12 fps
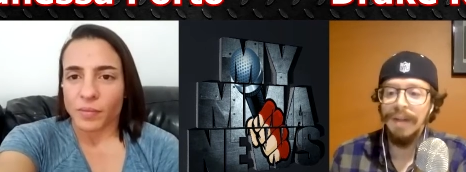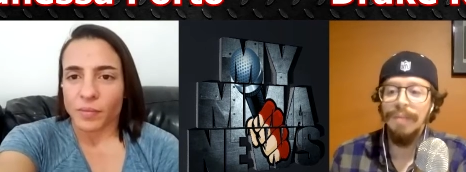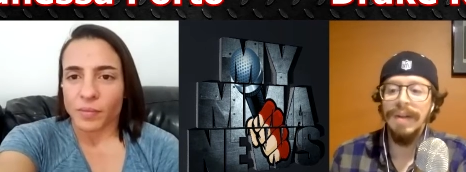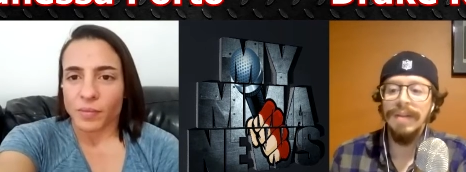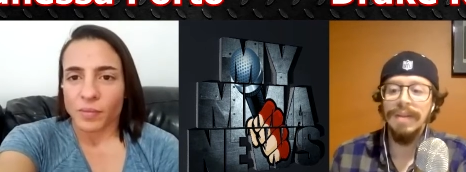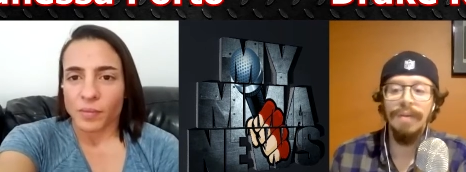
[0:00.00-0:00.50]

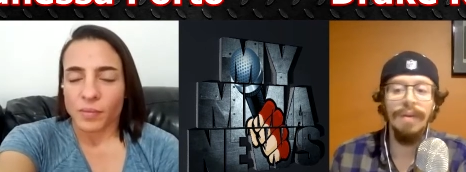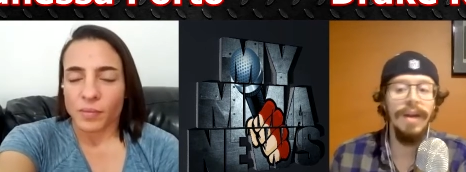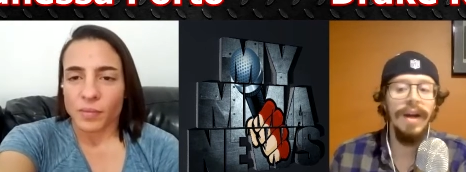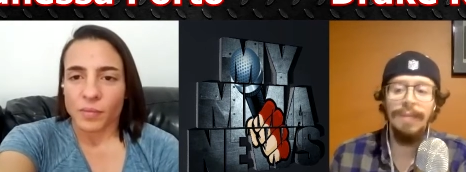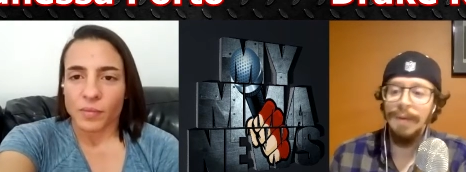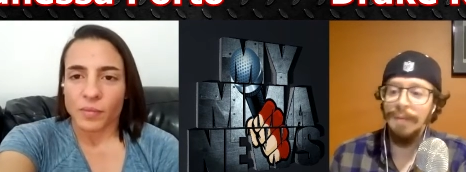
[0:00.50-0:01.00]
Speaker 1: Because you know a lot
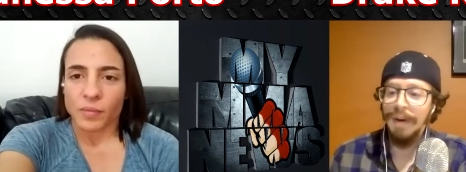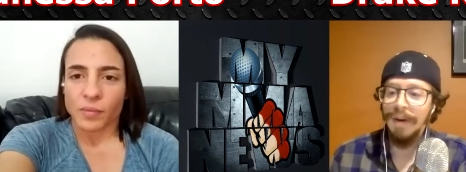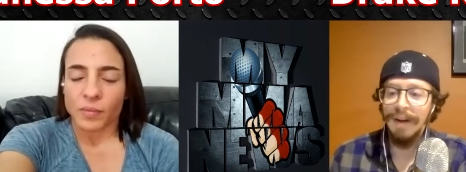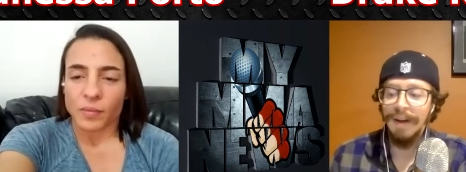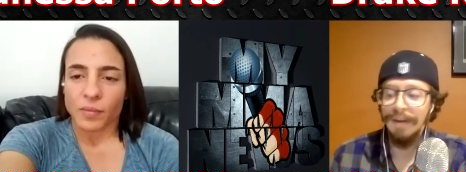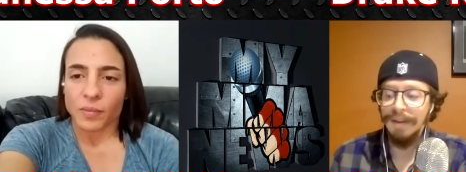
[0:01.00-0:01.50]
of people right
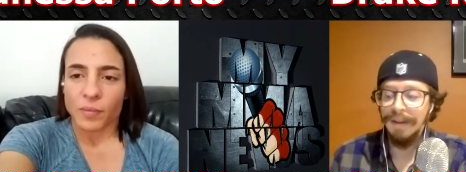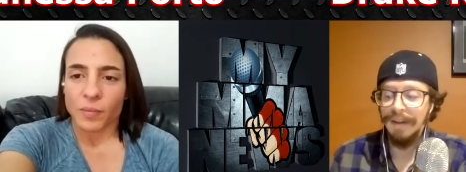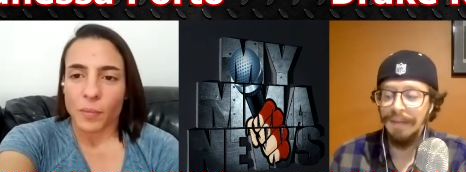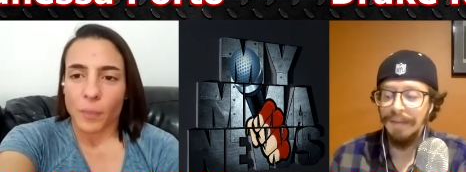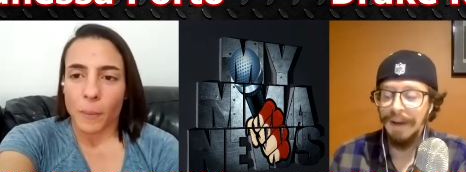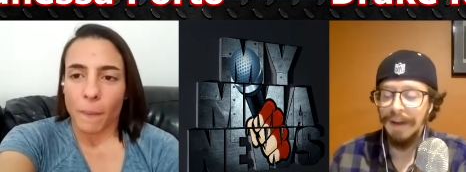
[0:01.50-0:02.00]
now think that
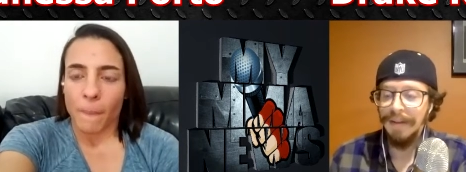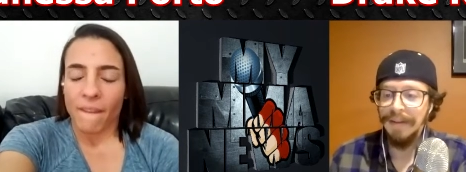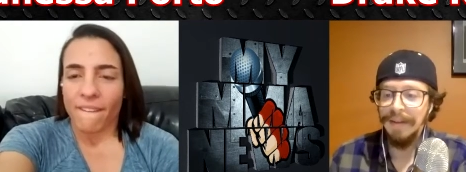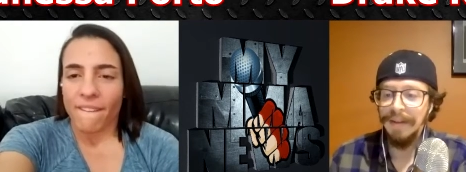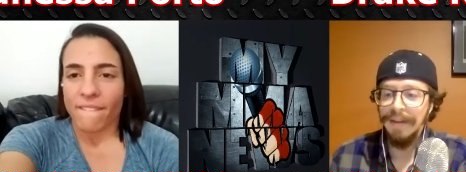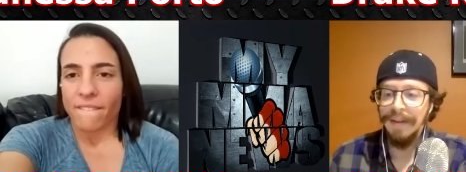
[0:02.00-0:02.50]

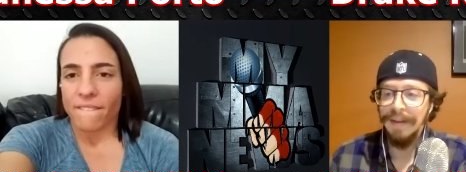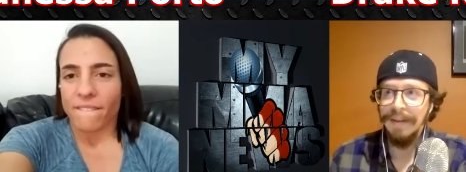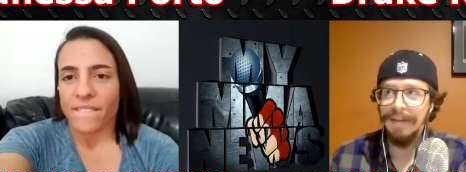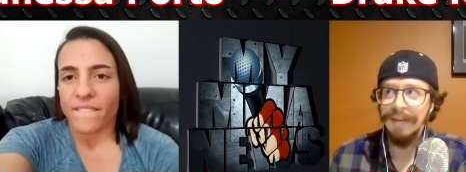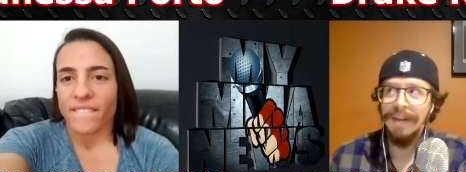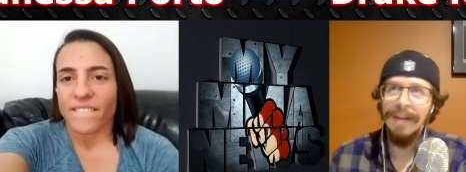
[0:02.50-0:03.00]
Valentina
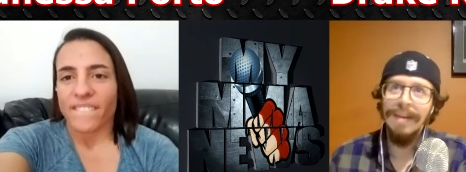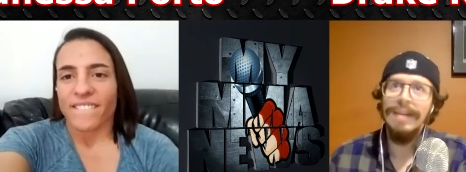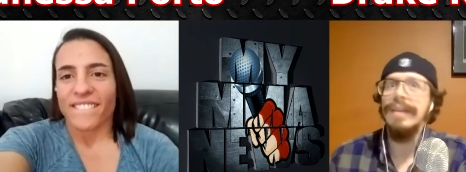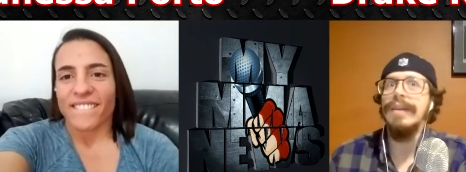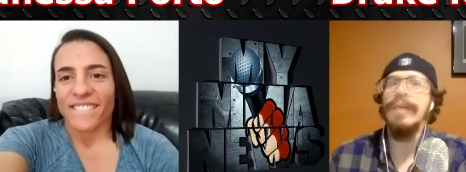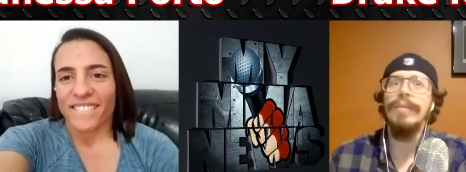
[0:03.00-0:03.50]
is
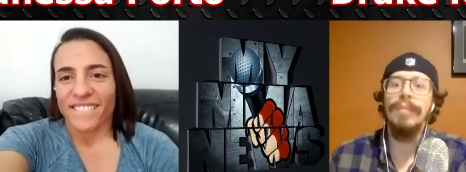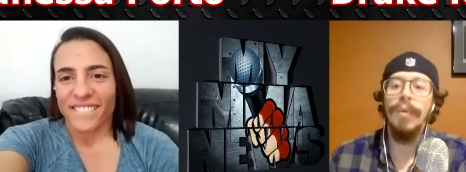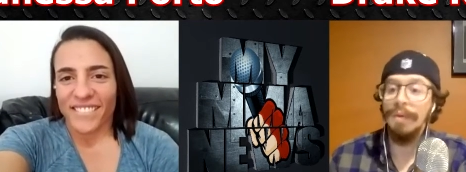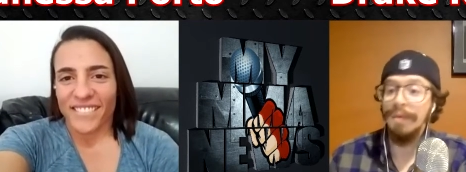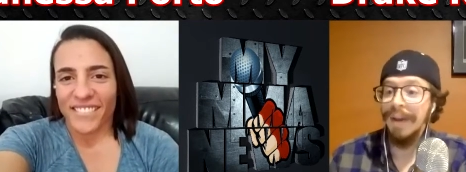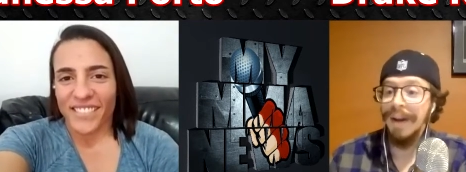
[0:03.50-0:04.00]
you know
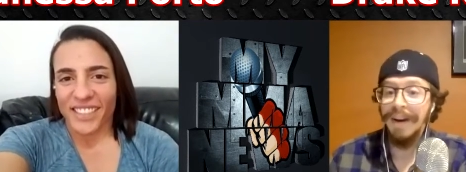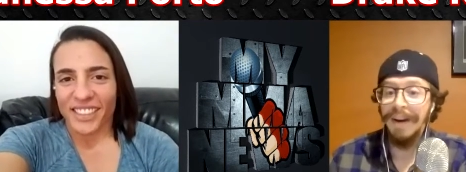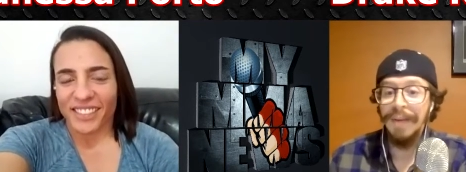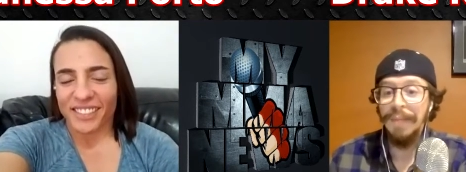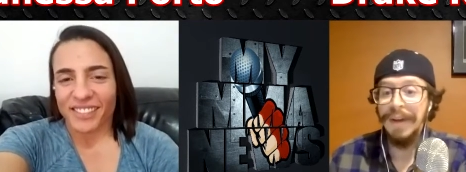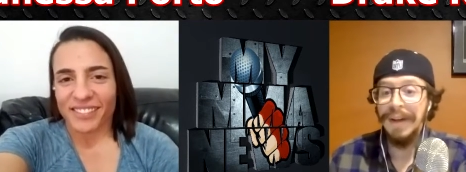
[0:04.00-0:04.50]
borderline
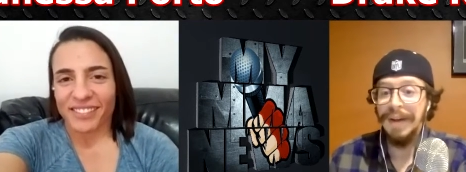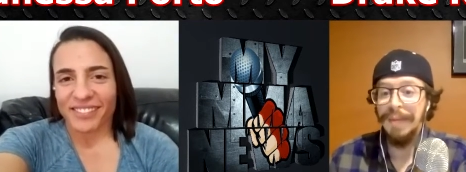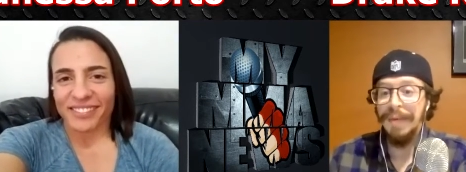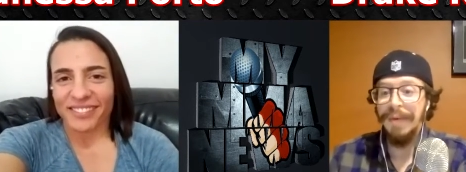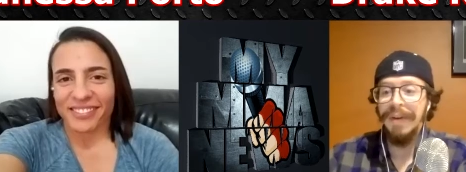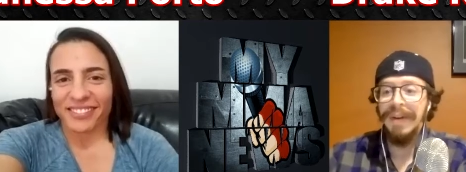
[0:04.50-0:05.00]

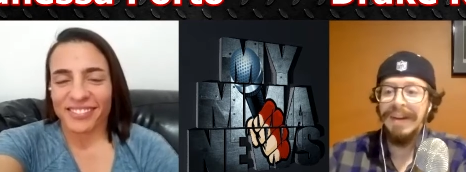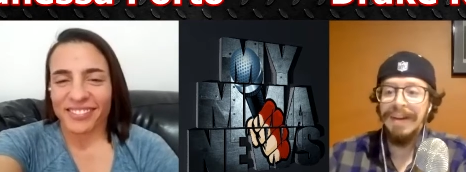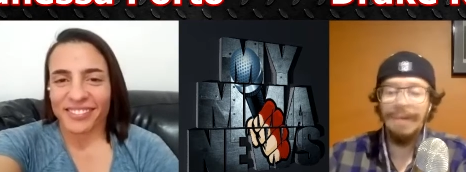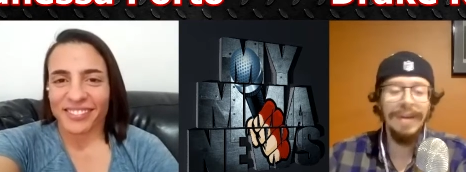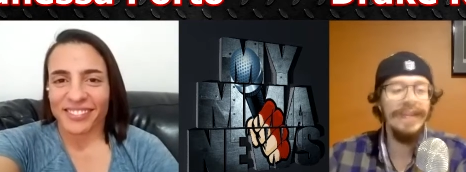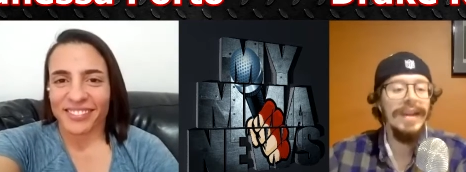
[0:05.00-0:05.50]
unbeatable,
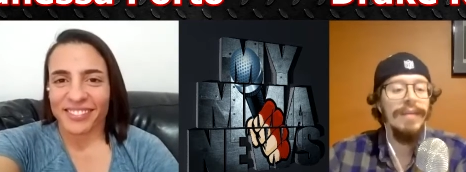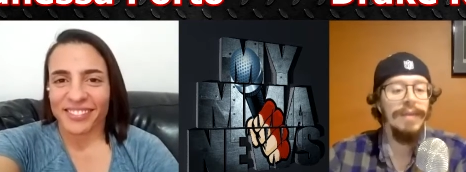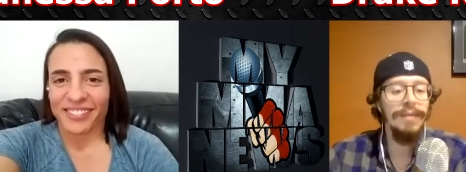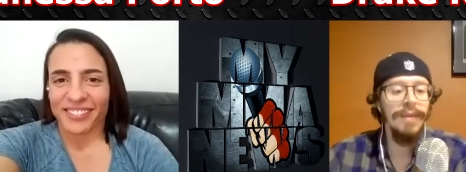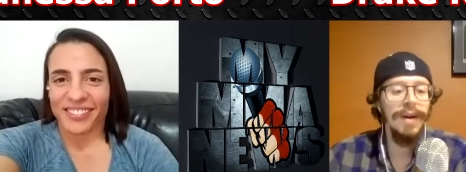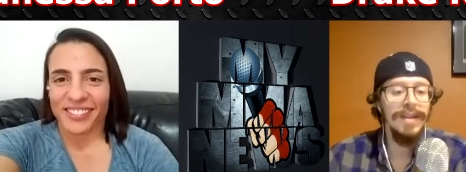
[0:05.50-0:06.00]
but just having
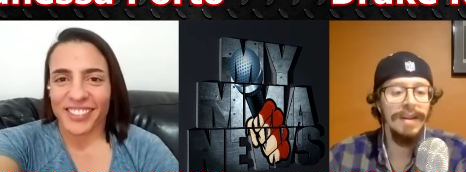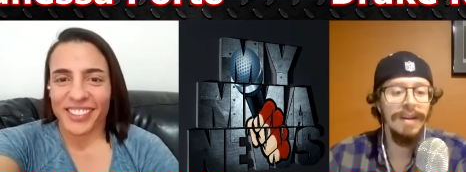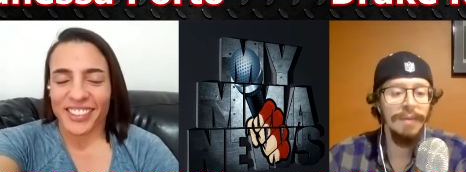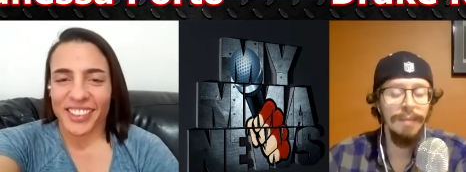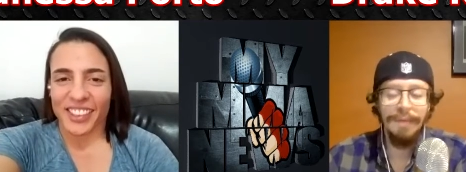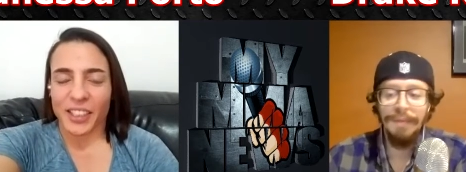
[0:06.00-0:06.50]
fought
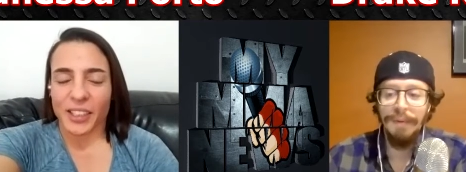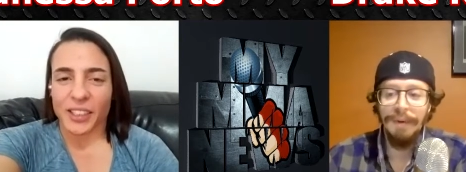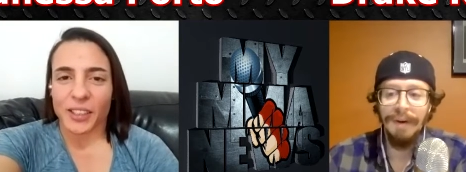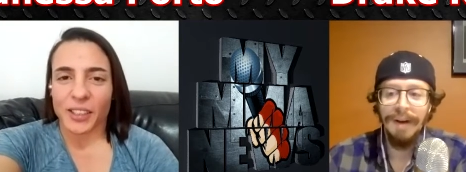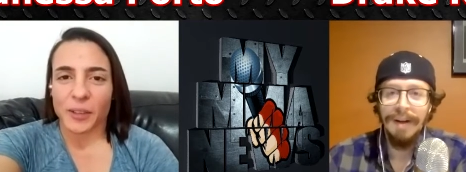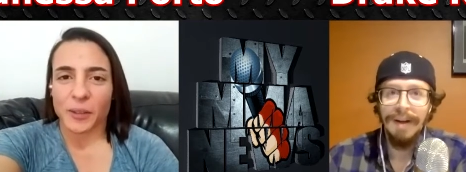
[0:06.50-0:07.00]
Jennifer before,
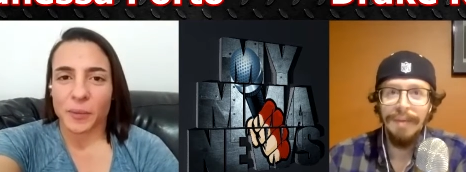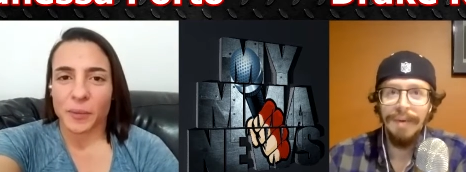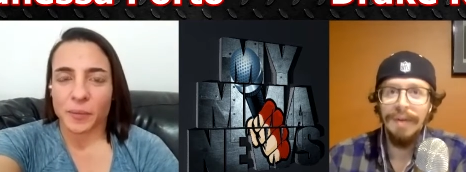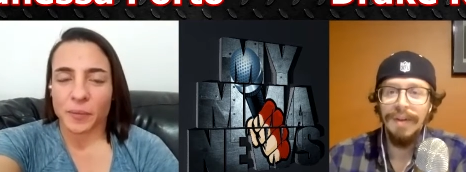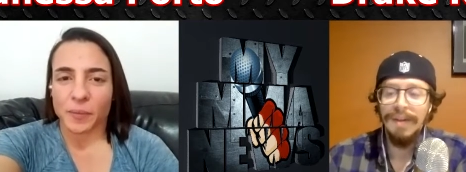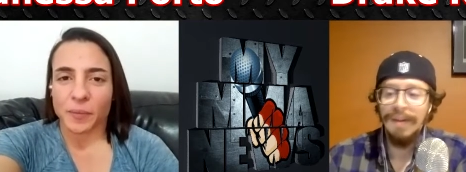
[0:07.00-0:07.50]
I'm
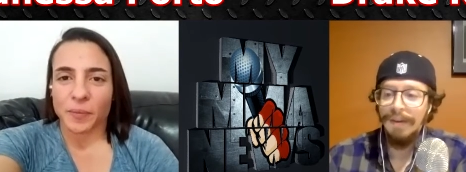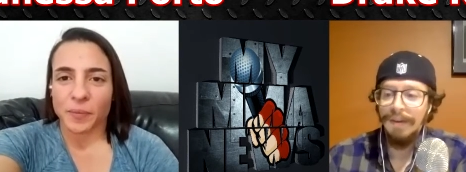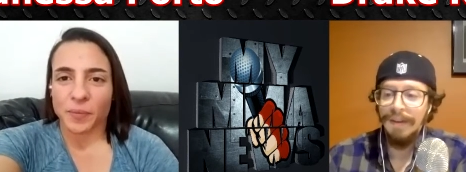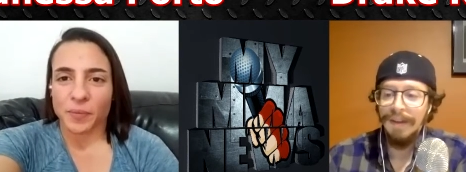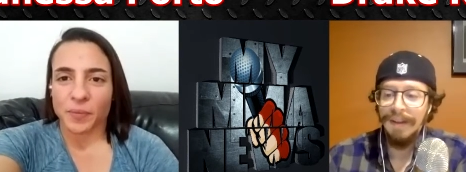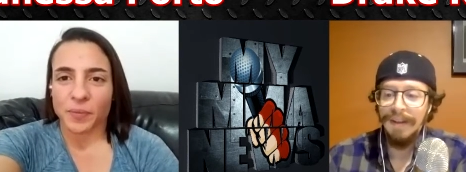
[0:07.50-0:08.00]
curious how you
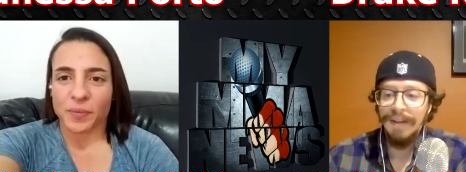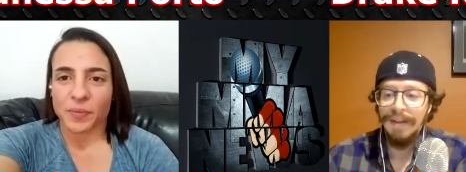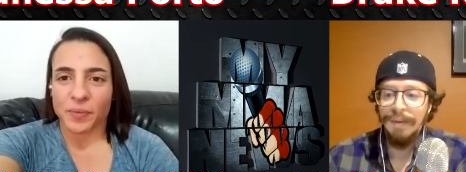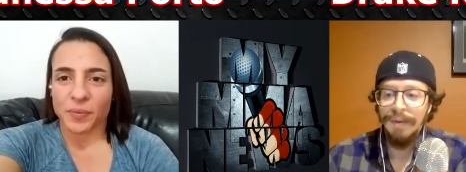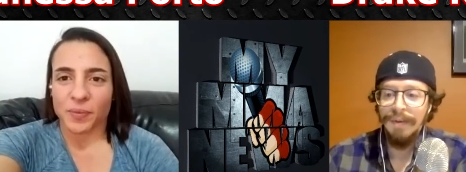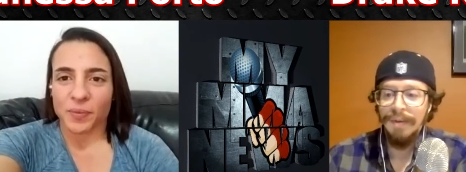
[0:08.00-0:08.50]
think that she
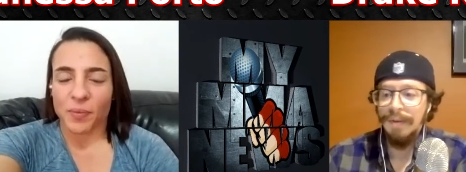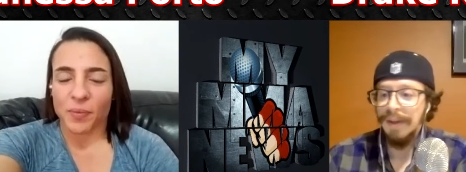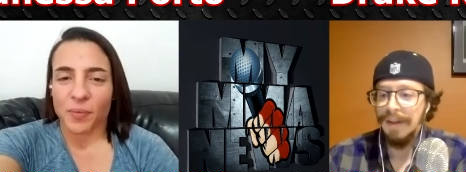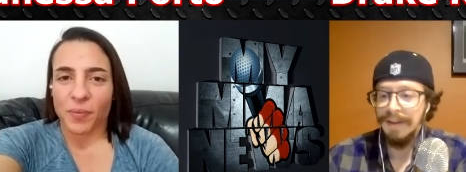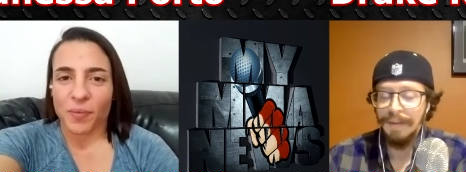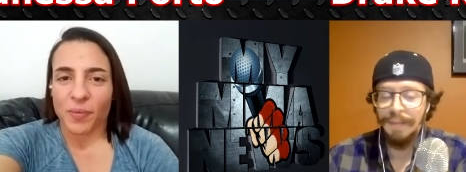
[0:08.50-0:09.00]
will do
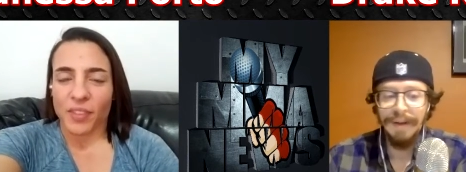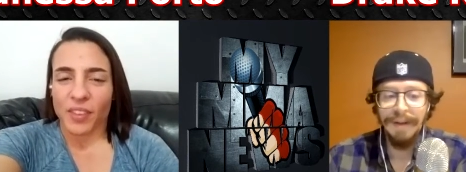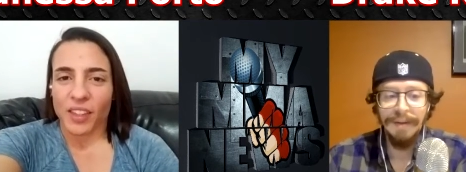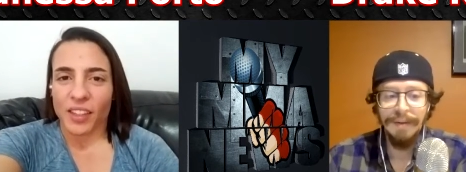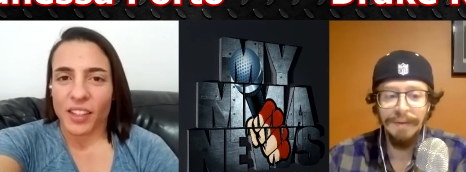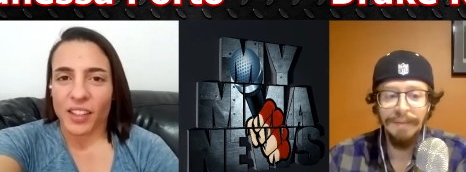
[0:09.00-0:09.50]
against somebody who